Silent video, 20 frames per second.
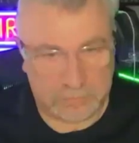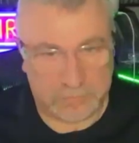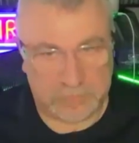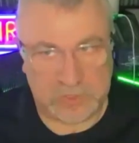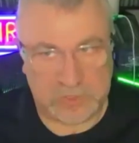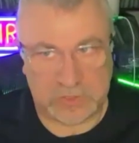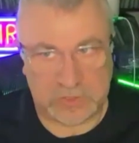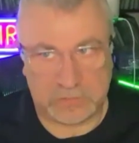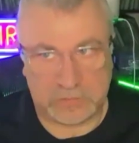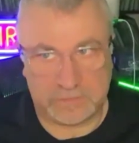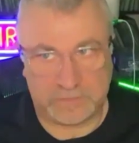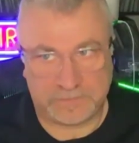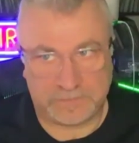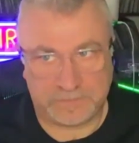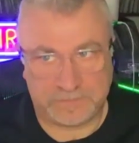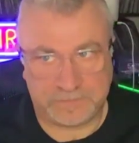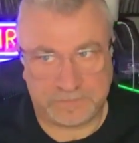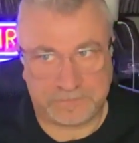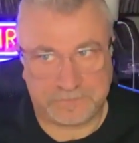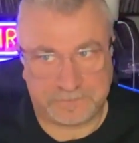see each
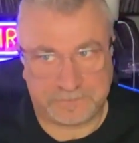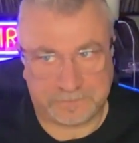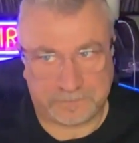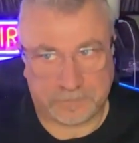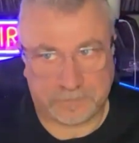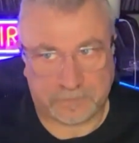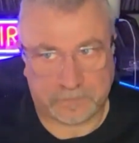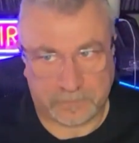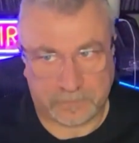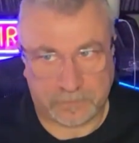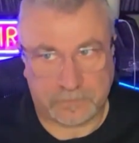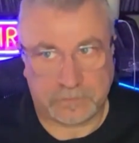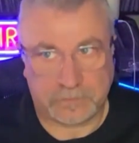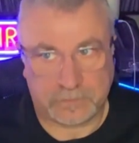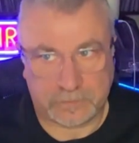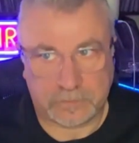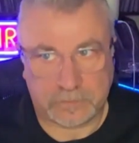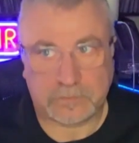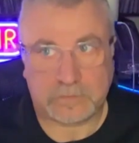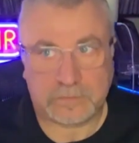other. You know, you're
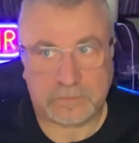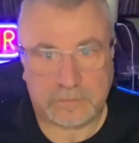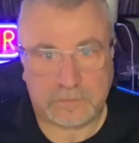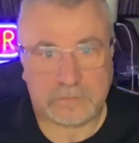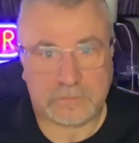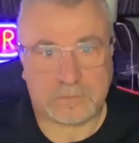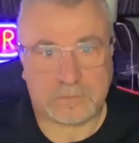friendly